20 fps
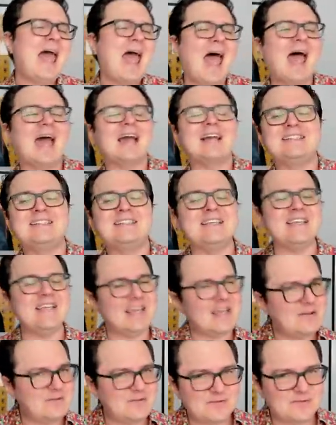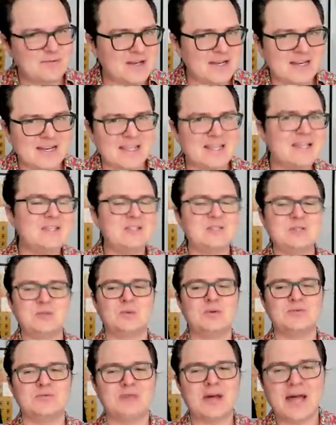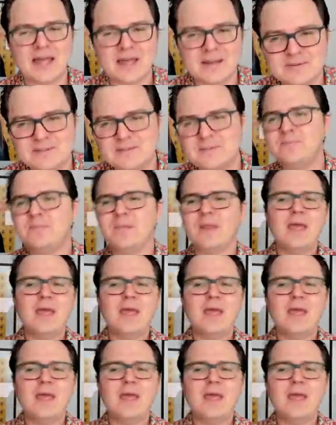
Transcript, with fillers: Axie Infinity sort of vibes.